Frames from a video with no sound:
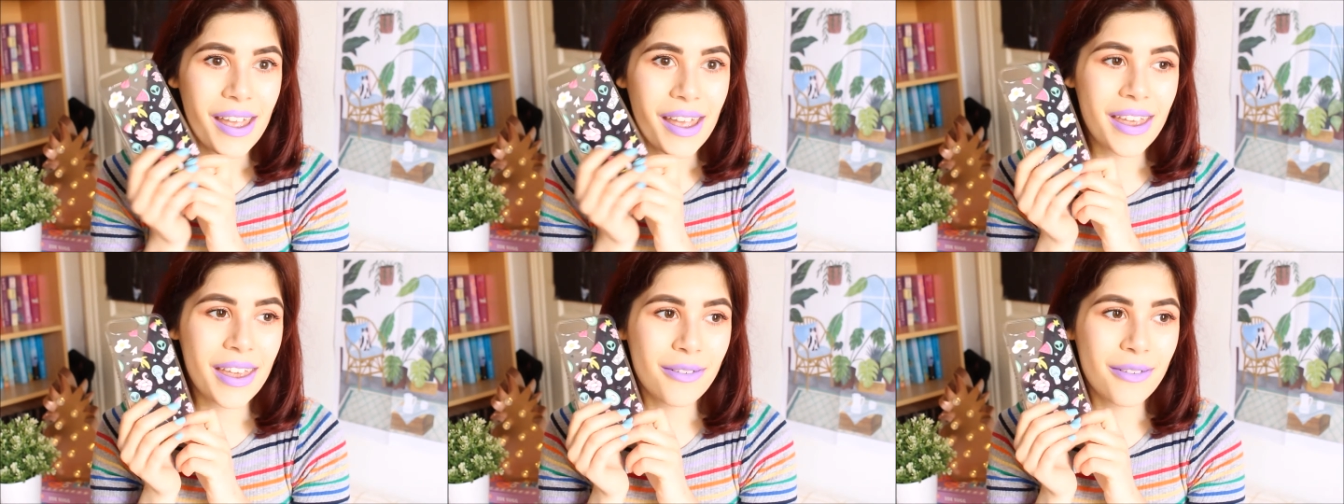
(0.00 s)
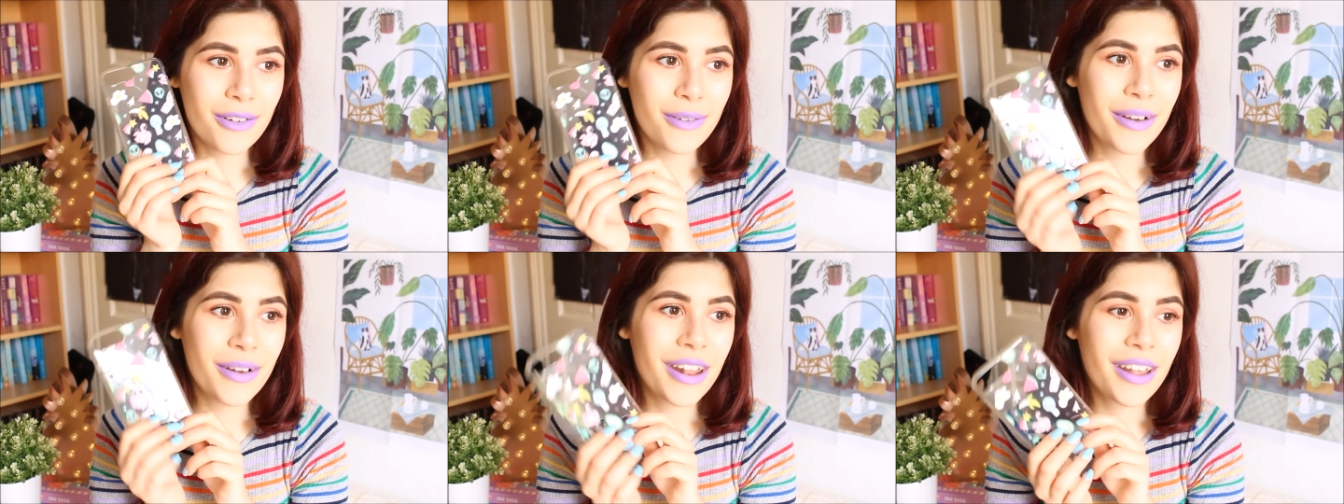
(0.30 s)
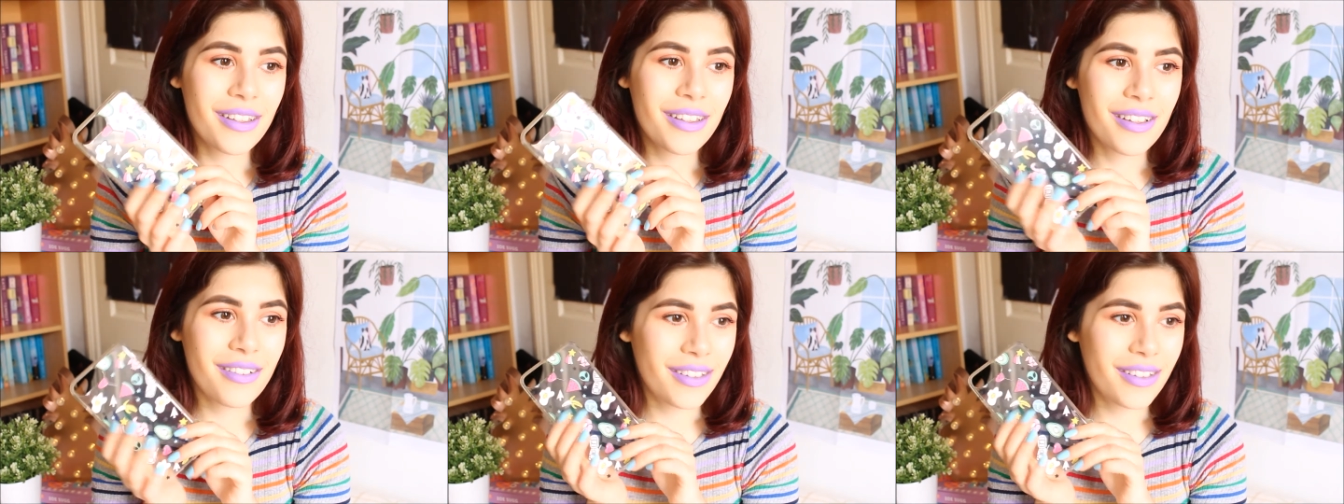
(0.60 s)
even when
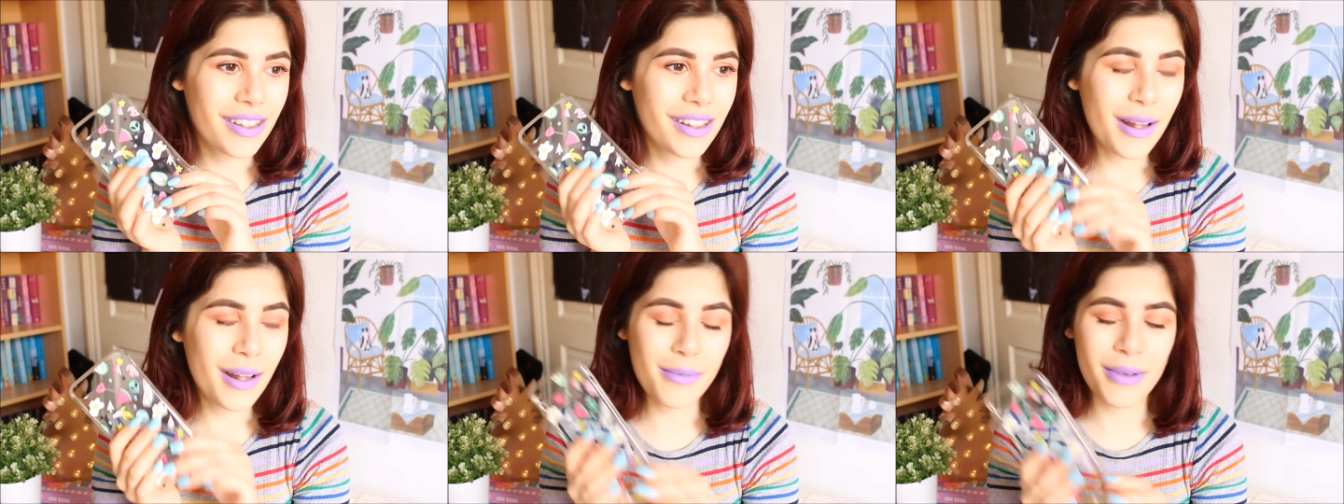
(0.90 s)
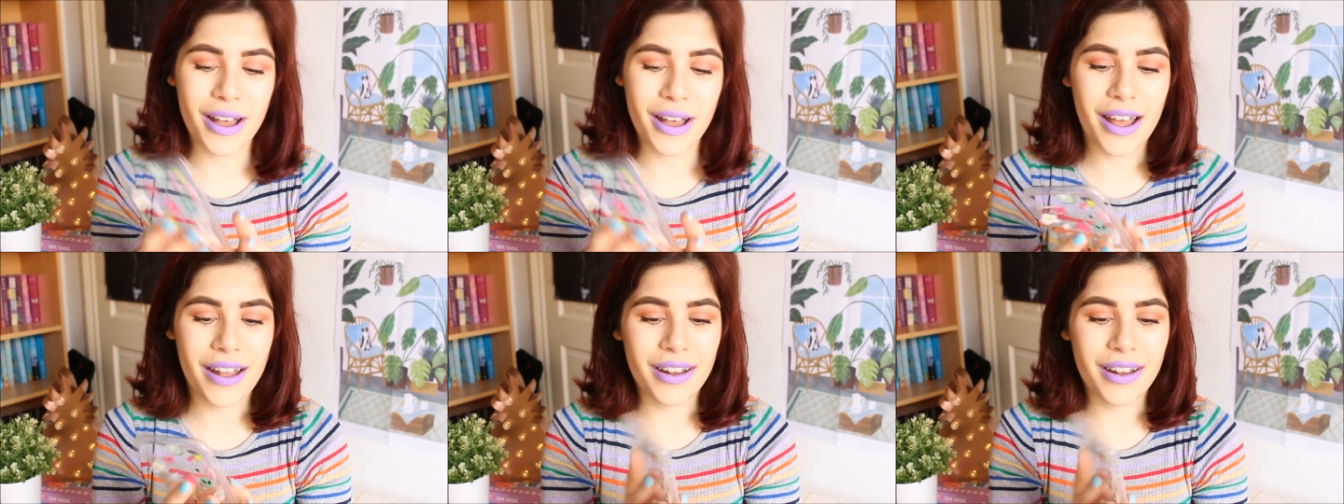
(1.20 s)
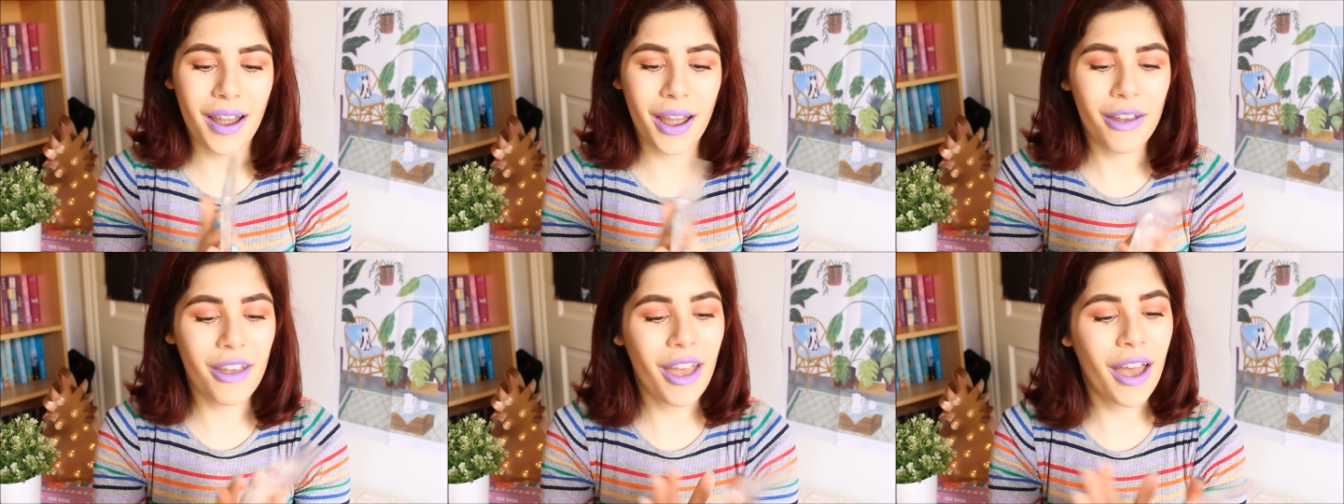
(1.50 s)
it's not summer, and
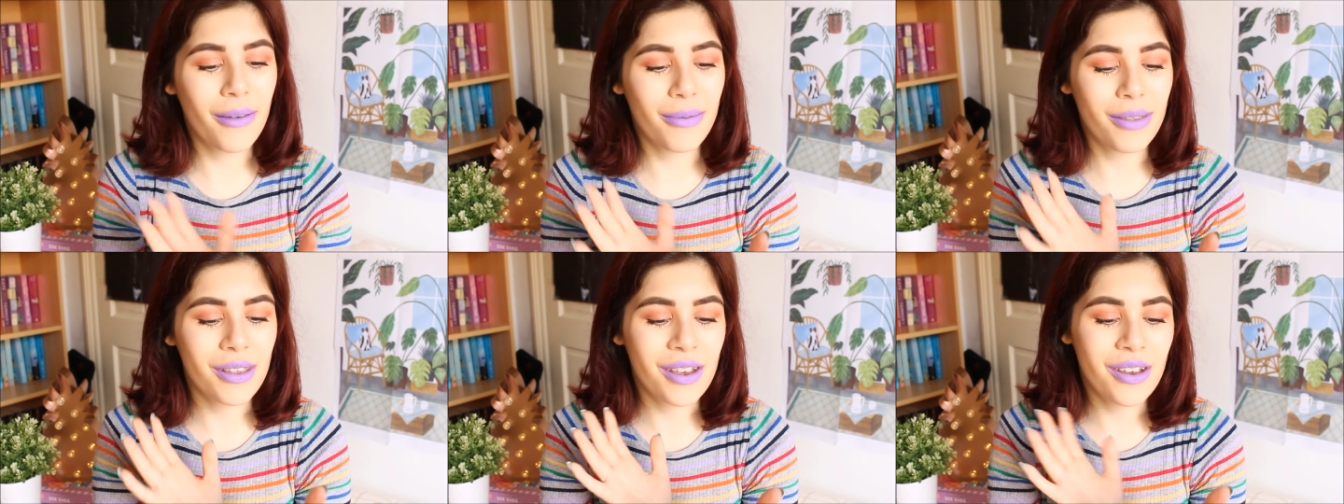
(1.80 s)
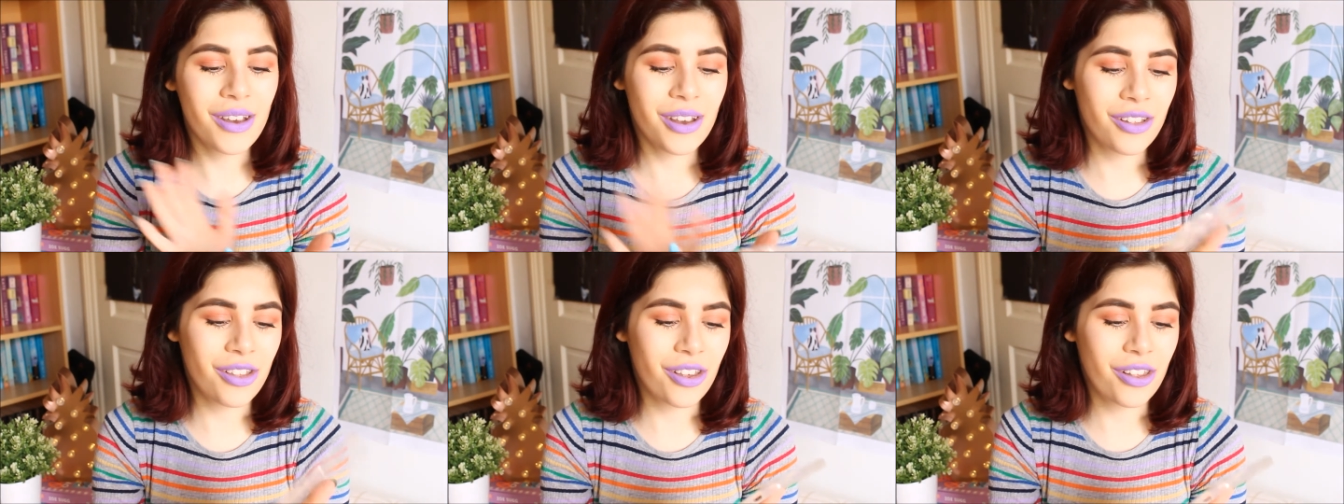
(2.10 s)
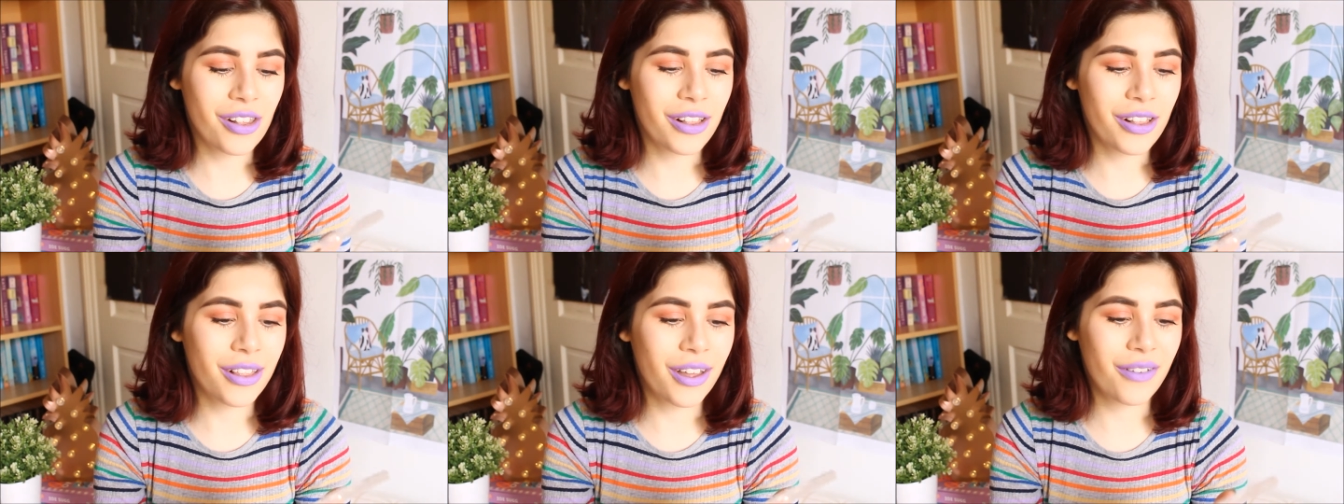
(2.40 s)
I absolutely
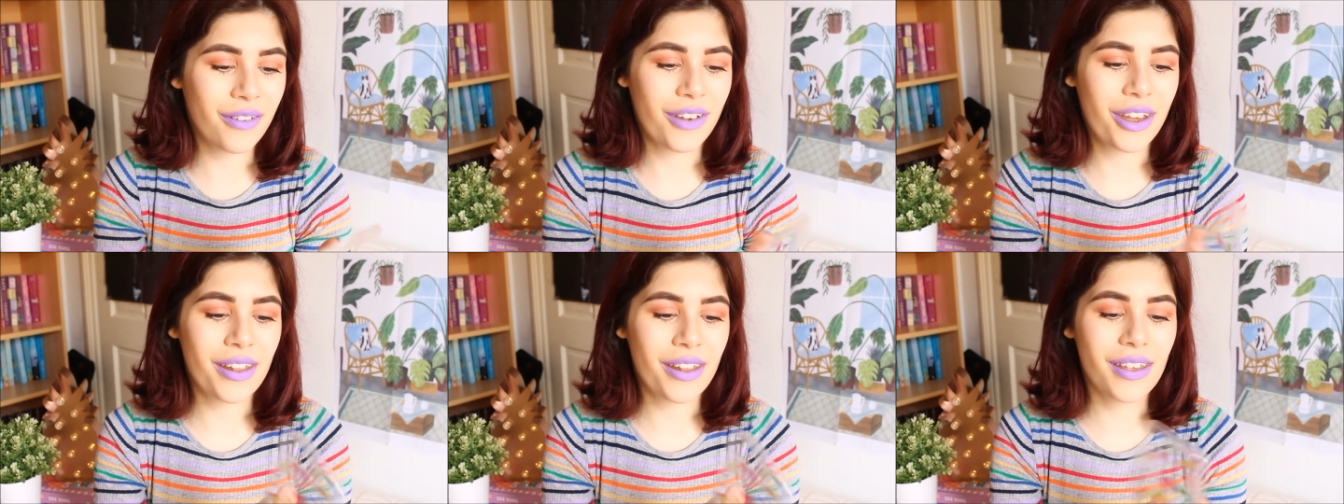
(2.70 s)
just love it.